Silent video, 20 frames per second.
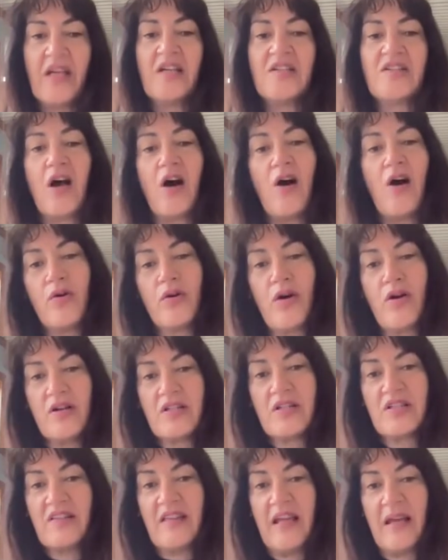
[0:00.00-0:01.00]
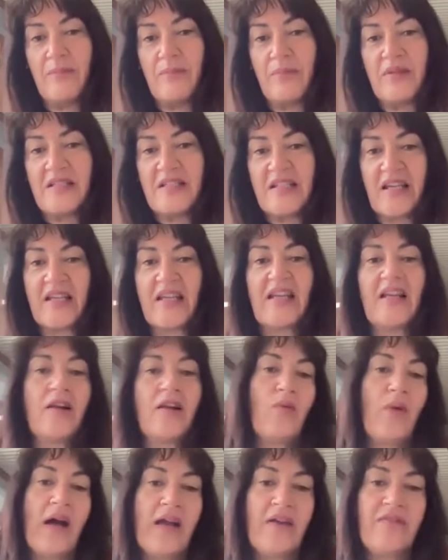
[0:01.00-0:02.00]
to hold on to that particular
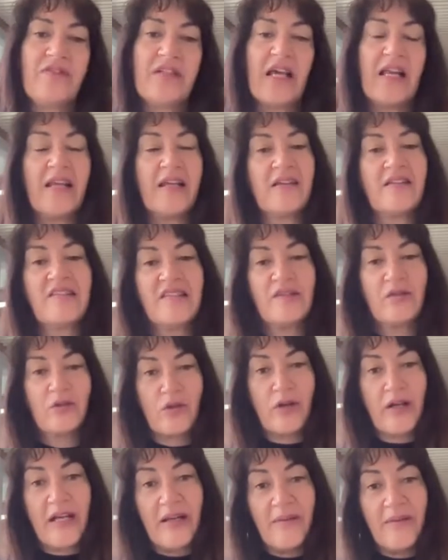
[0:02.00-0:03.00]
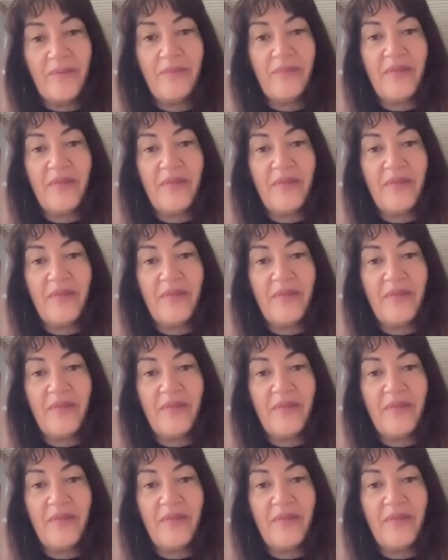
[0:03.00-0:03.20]
way of telling a story.